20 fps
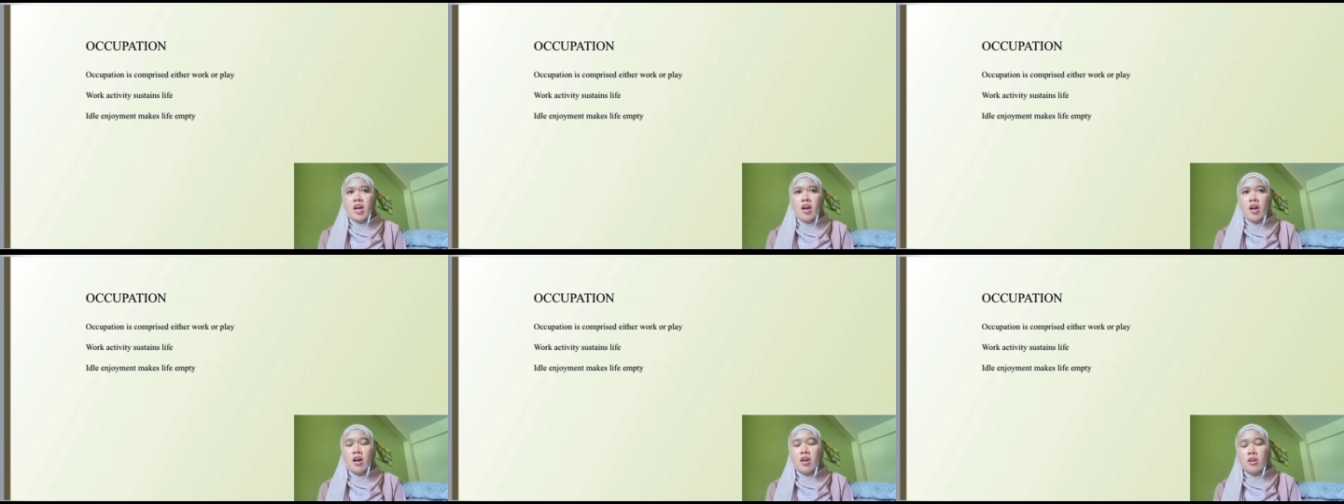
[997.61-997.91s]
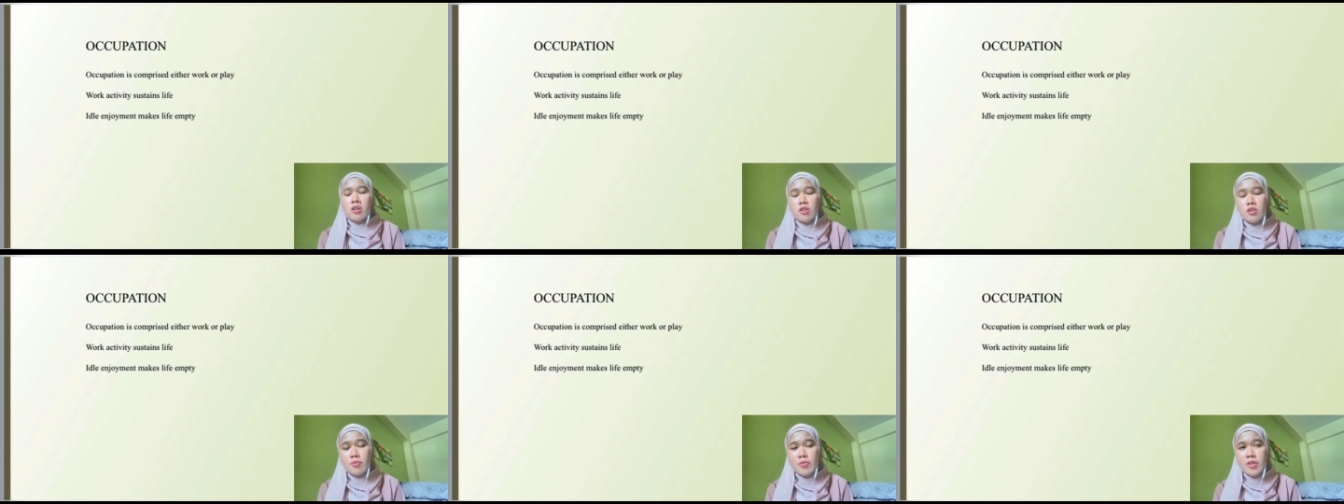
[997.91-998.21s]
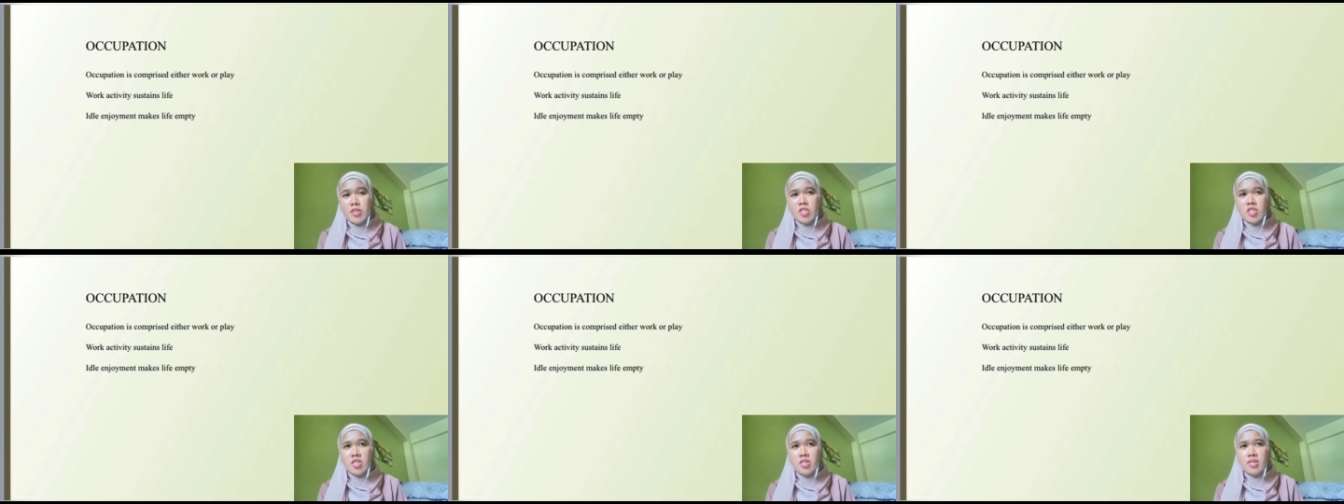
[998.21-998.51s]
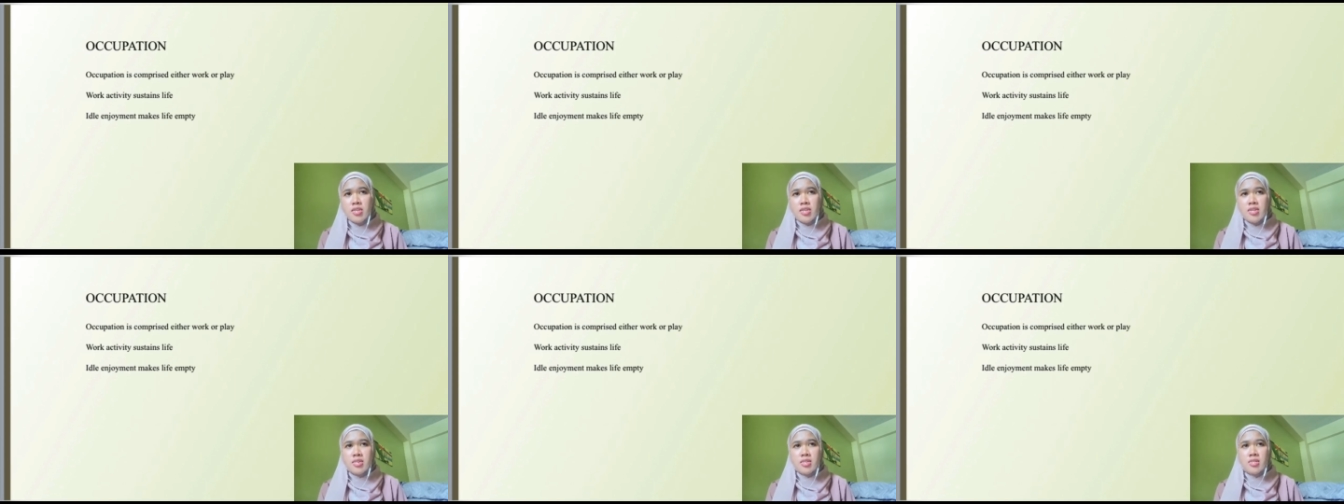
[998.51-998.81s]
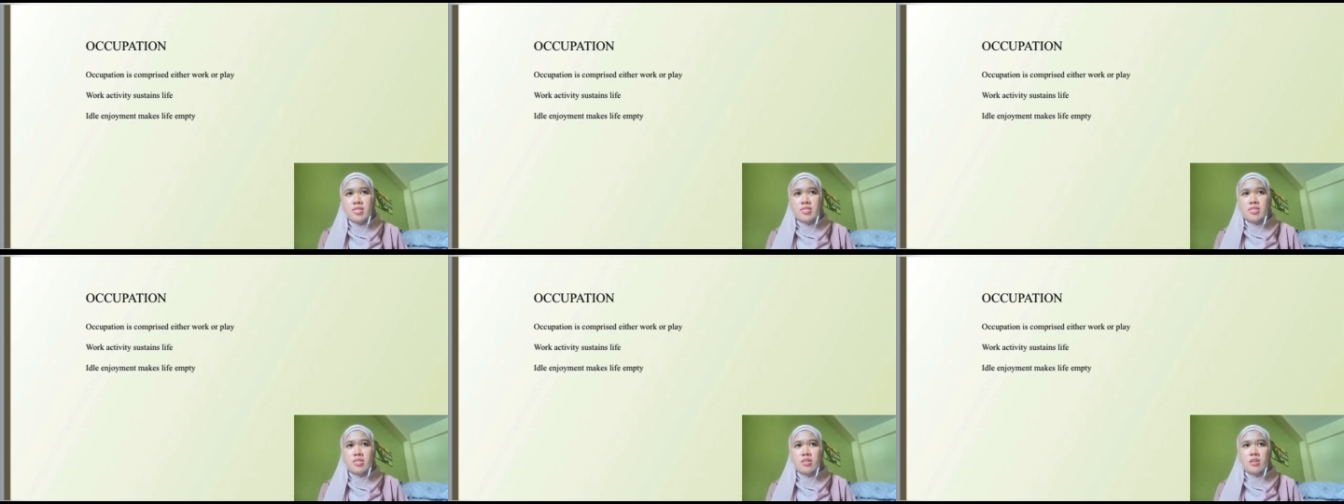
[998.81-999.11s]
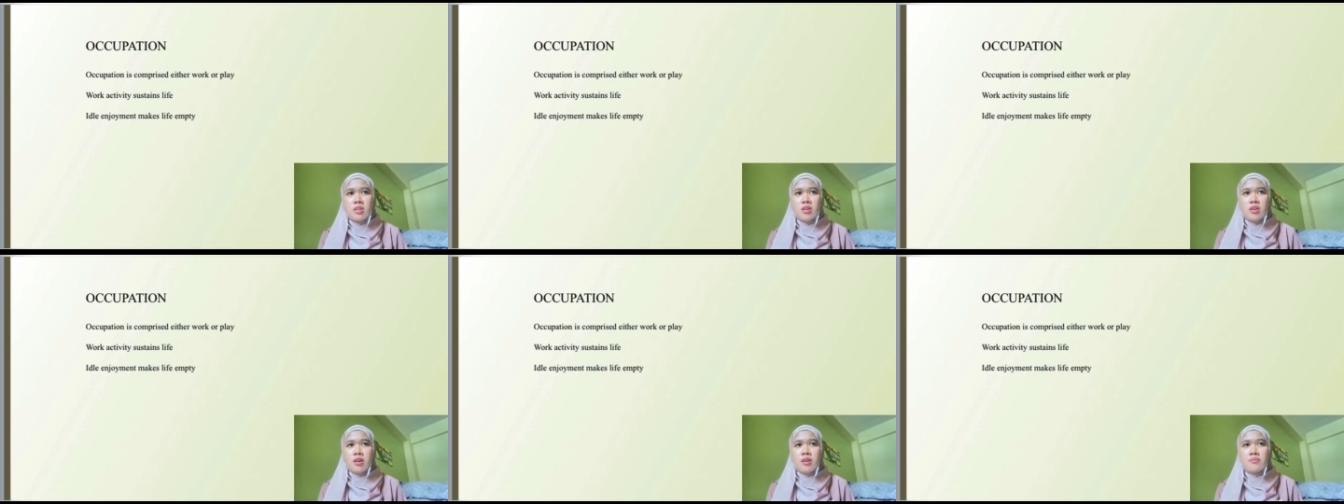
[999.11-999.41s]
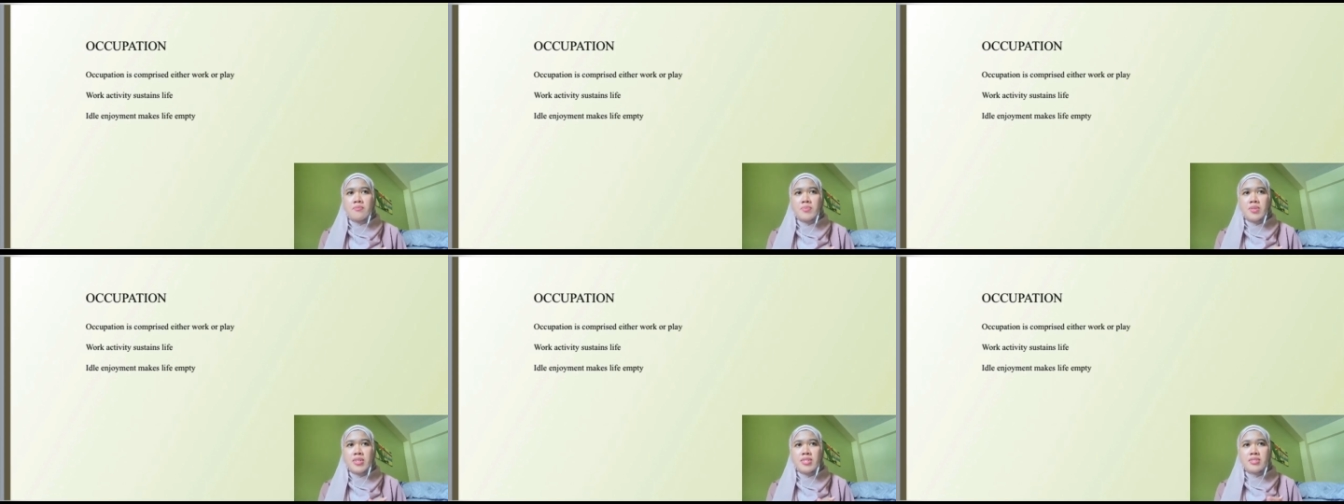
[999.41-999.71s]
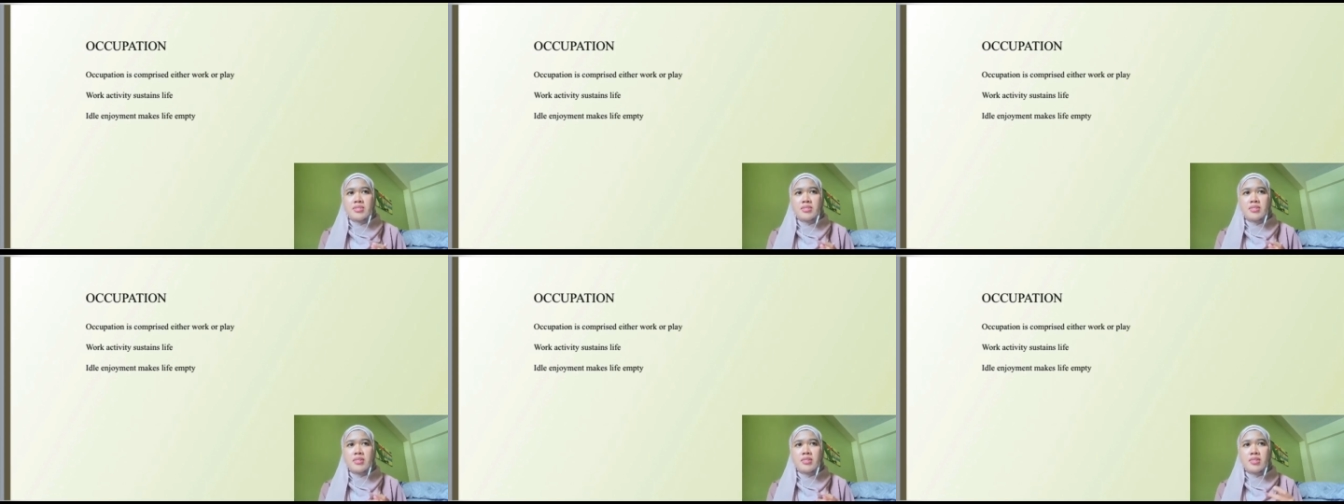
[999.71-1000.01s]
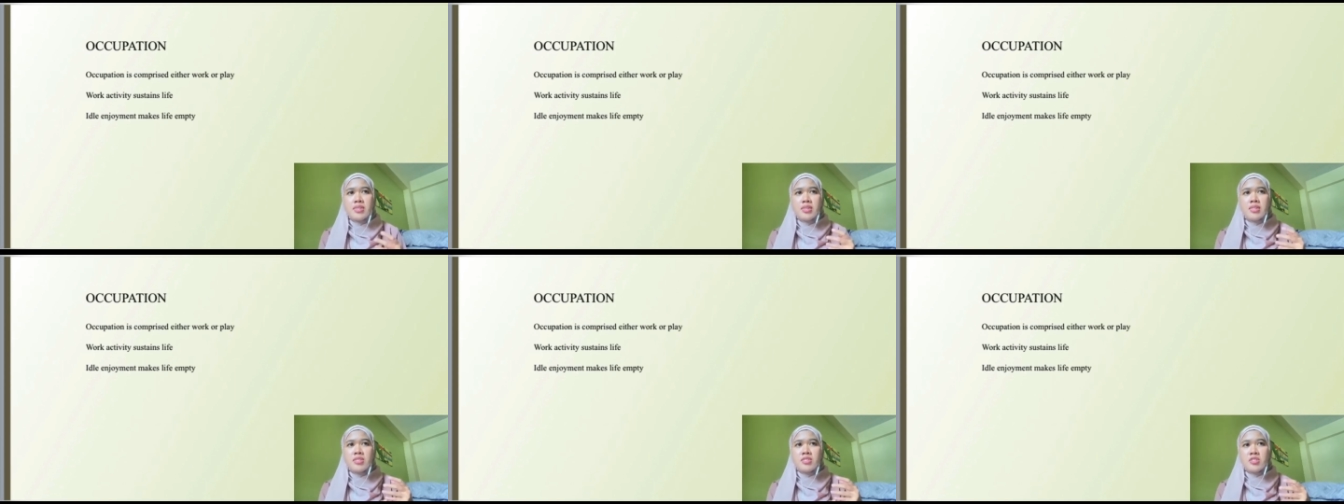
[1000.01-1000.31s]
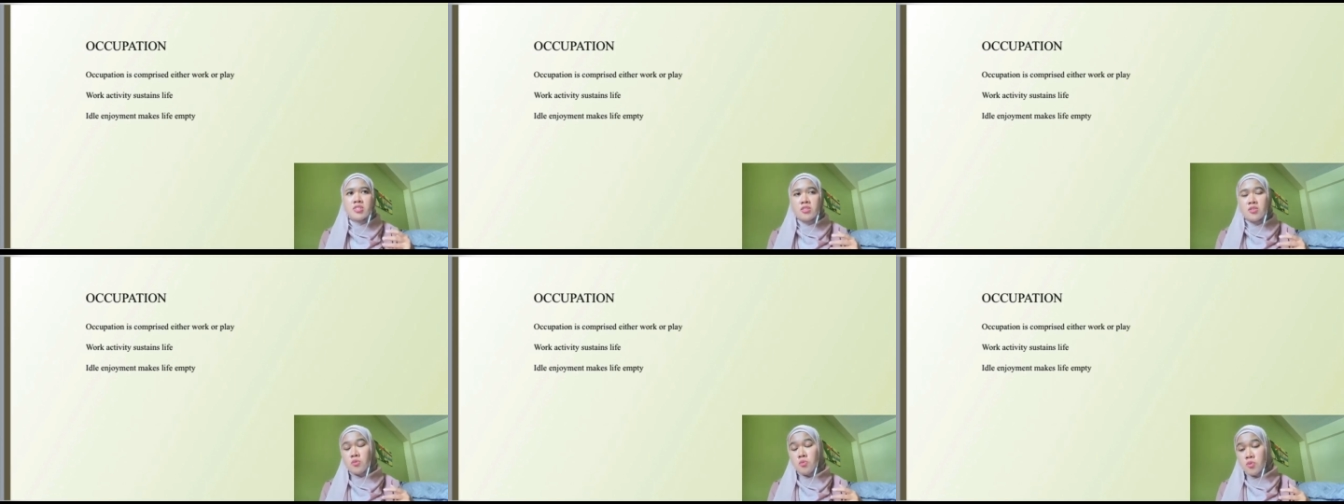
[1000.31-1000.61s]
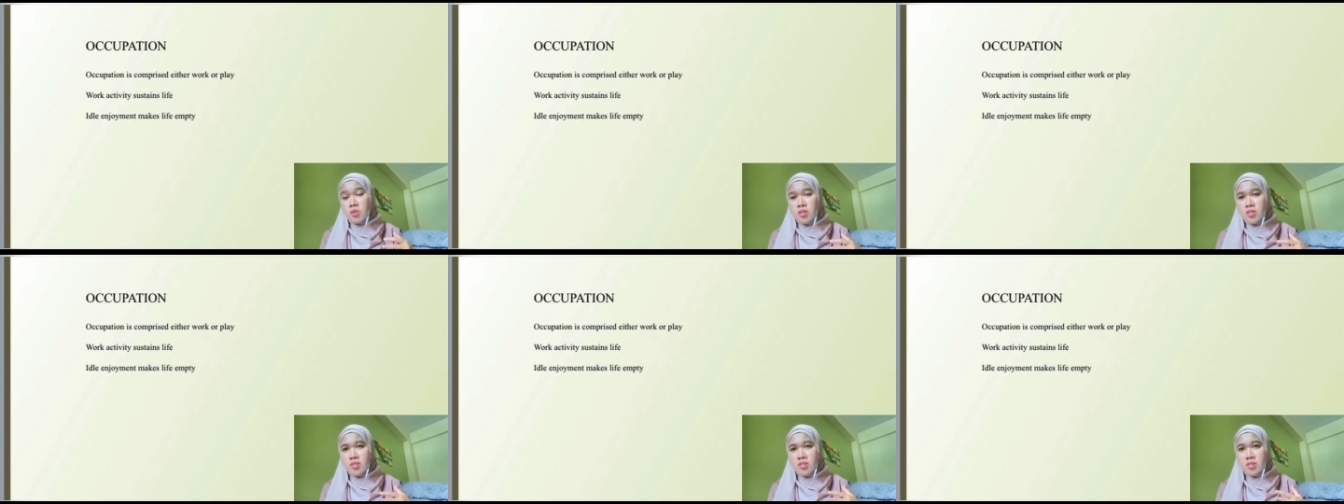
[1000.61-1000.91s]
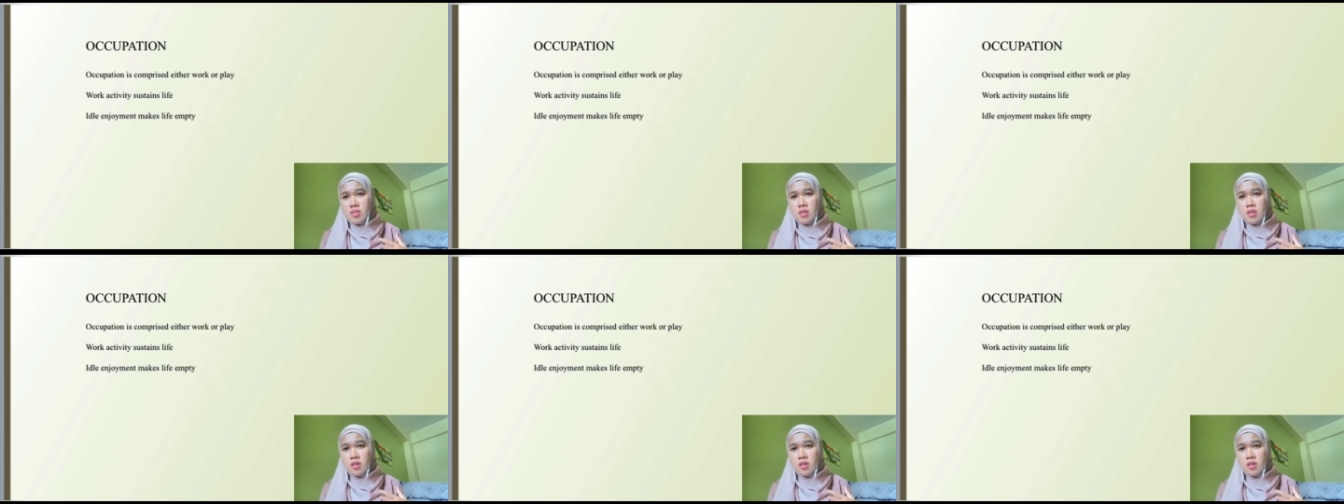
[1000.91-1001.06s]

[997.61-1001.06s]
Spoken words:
Occupation is the comprised into work